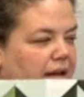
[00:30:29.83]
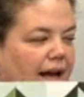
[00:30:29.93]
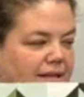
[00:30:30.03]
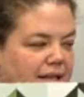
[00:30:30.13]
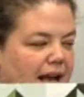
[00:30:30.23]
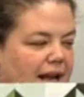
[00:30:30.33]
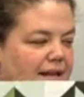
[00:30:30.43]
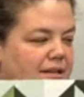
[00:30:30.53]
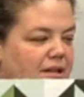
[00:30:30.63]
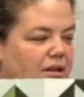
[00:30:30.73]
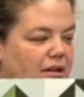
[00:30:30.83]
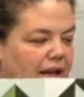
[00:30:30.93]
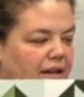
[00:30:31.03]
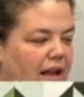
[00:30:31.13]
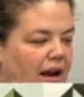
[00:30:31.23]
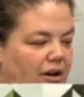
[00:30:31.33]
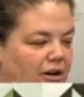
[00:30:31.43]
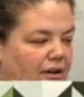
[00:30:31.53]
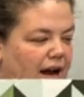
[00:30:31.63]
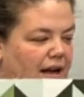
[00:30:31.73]
Yes, the ends look like they are
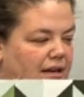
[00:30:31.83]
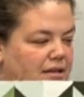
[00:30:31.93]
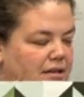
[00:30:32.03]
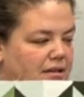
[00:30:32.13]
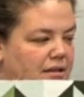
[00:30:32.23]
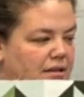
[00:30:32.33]
correct.